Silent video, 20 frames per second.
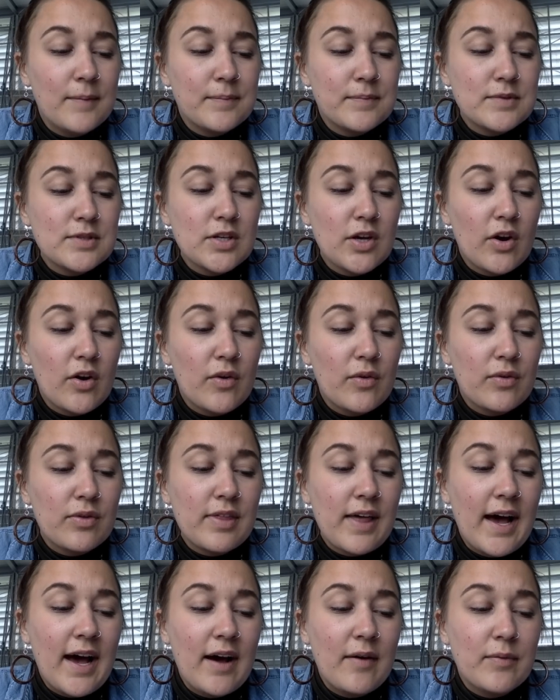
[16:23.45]
So
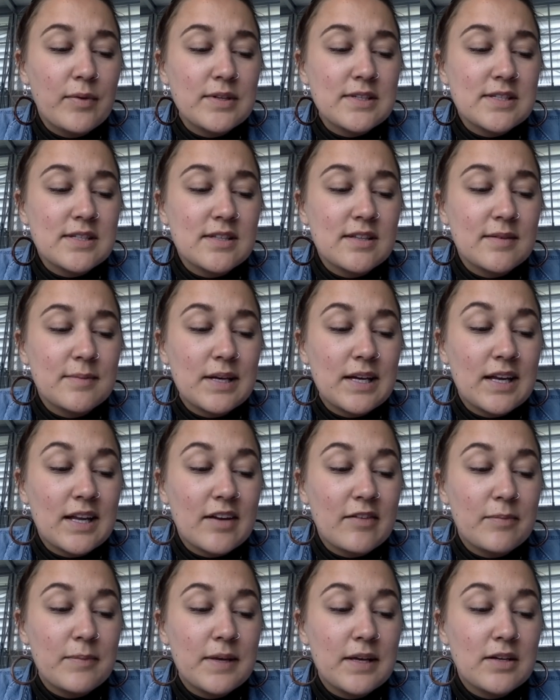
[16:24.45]
that was the
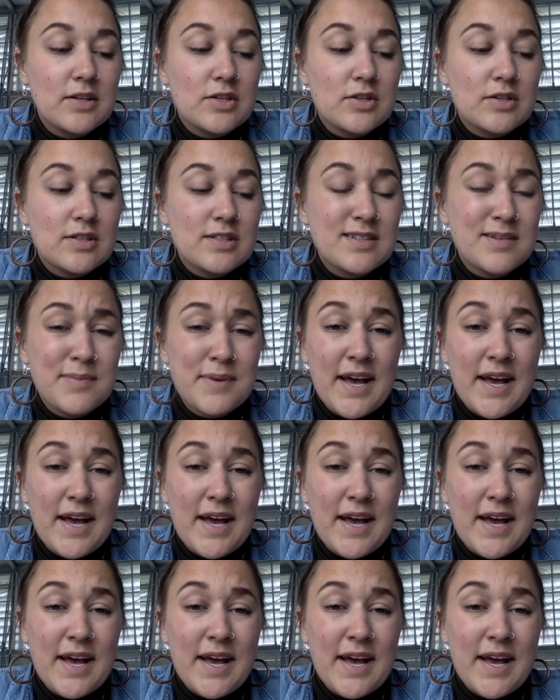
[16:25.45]
beginning of militarism.